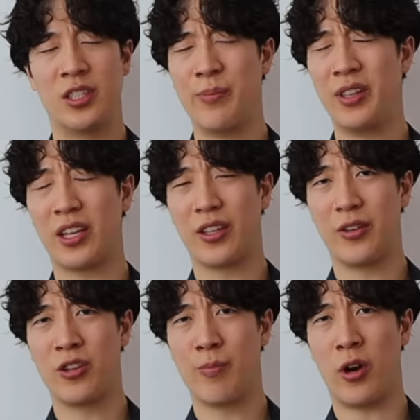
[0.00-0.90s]
Shouldn't be like,
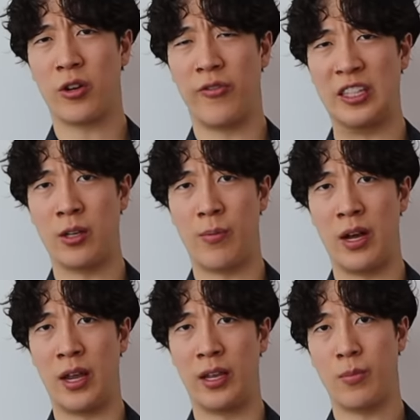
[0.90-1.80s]
you can park your face on
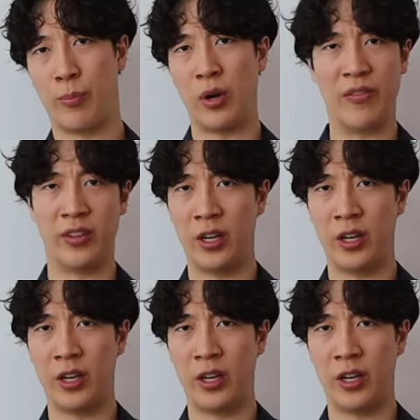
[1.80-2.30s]
my, my private